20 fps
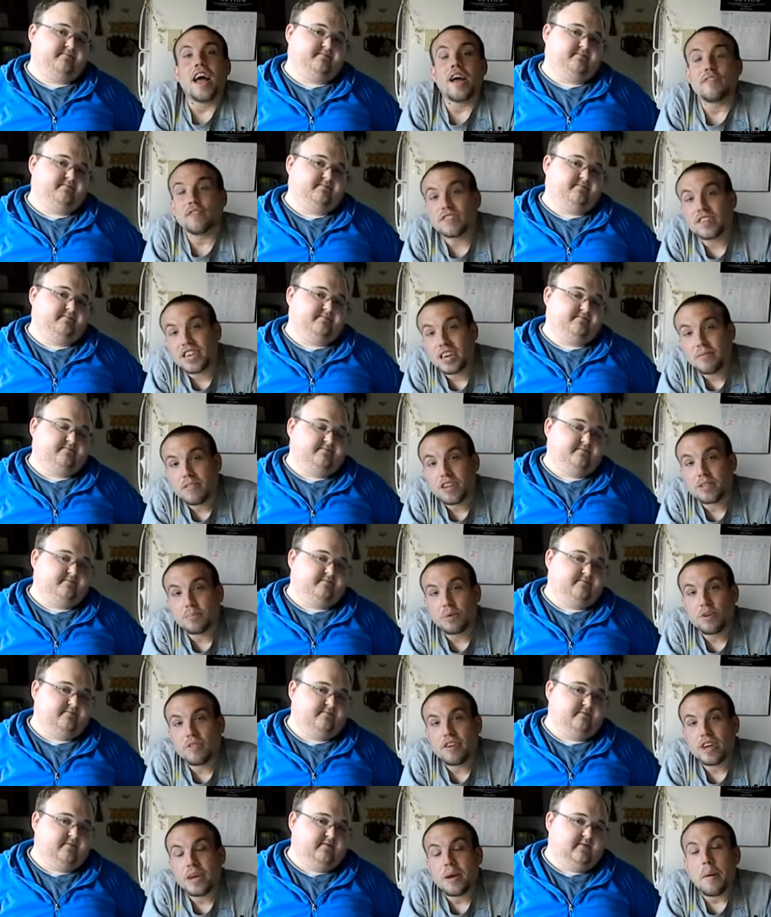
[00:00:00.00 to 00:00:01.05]
Speaker 1: If you've seen this
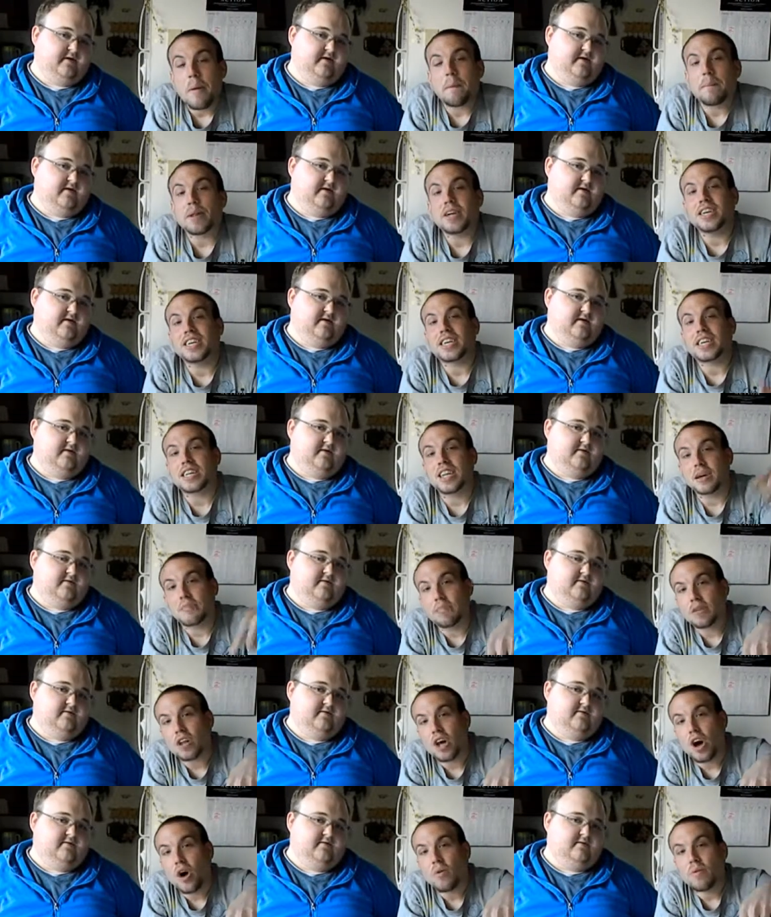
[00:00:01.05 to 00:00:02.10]
movie, please click
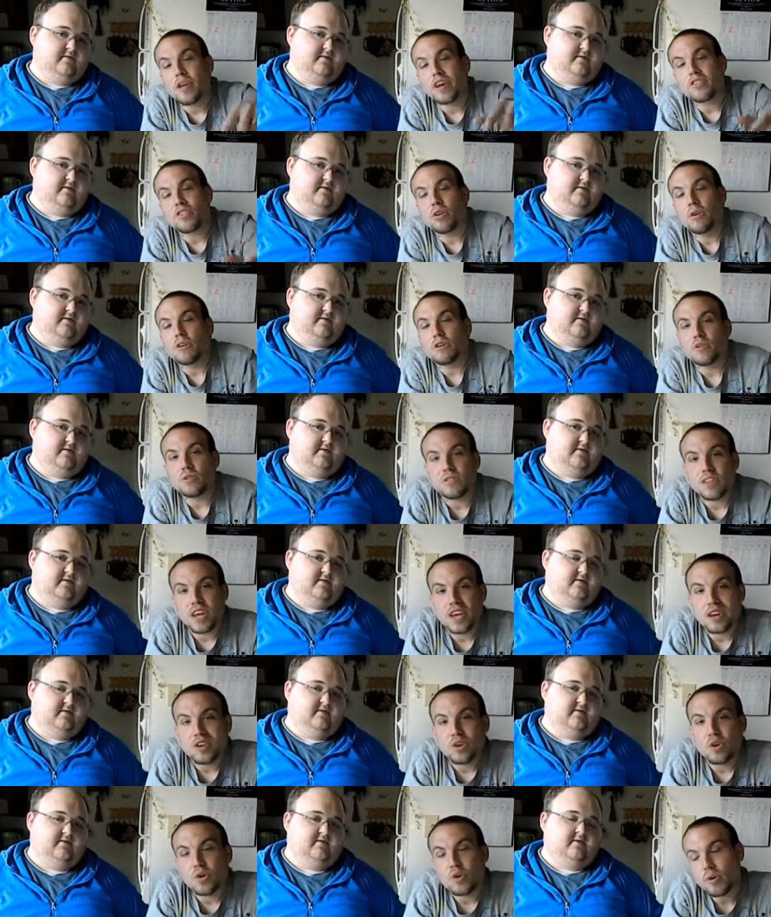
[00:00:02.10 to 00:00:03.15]
below. Let us know what you
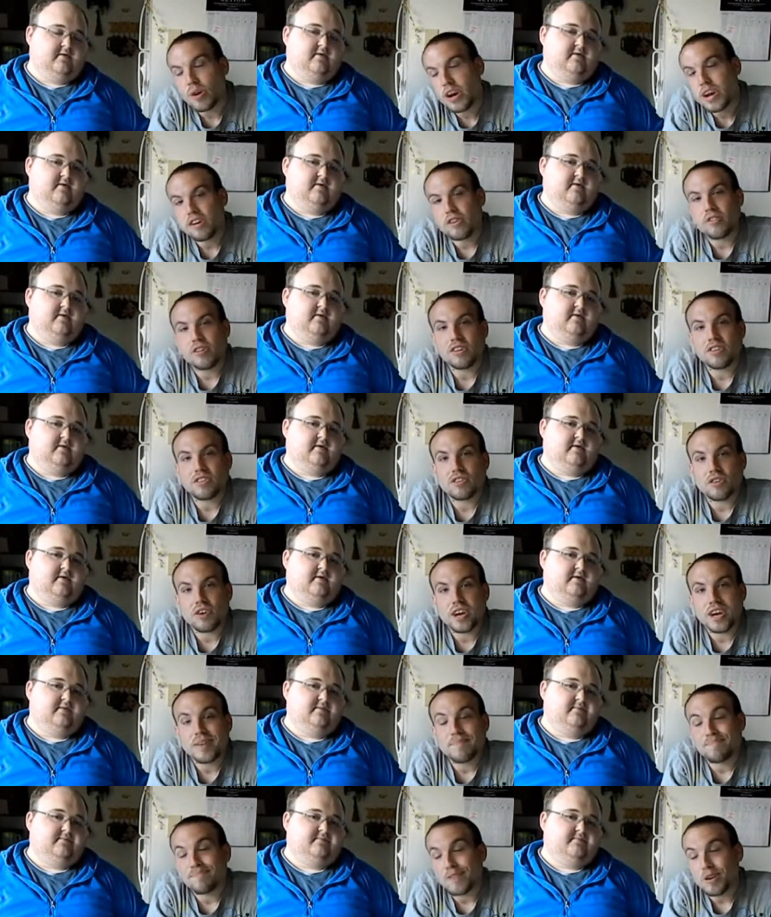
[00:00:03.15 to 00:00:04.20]
think. Do you agree? Do you
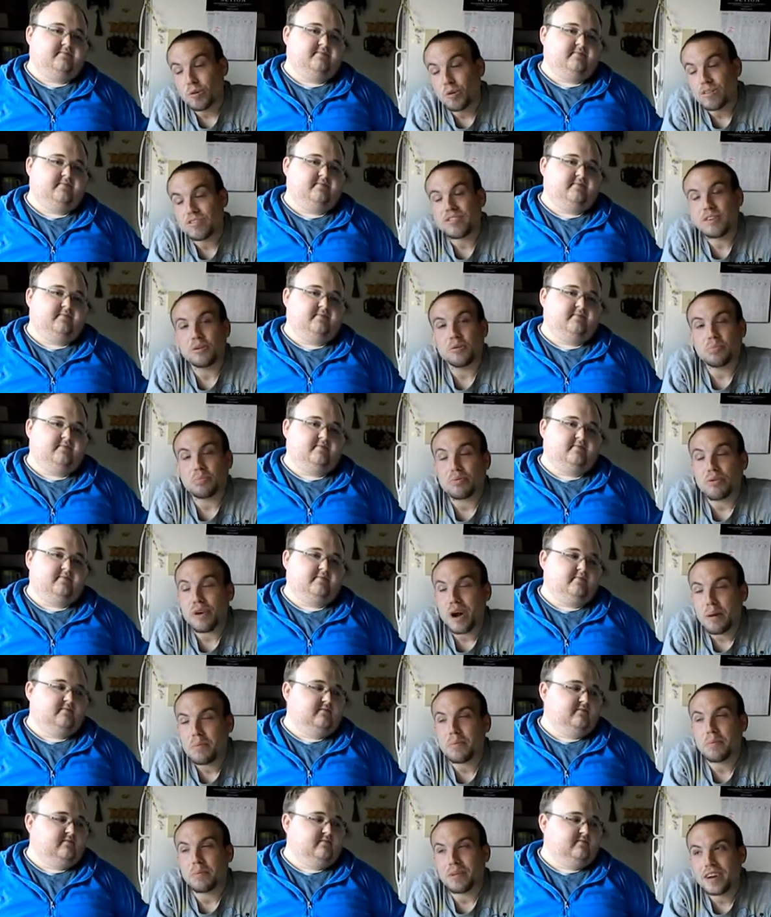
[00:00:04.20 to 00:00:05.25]
disagree? And we'll see you
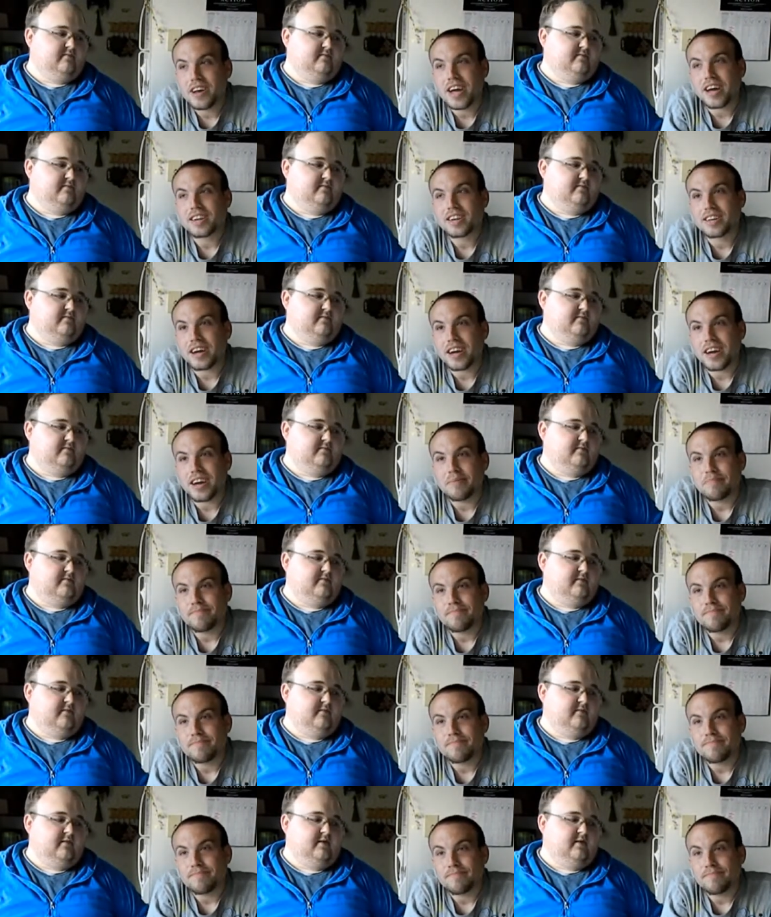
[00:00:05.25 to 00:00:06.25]
probably next time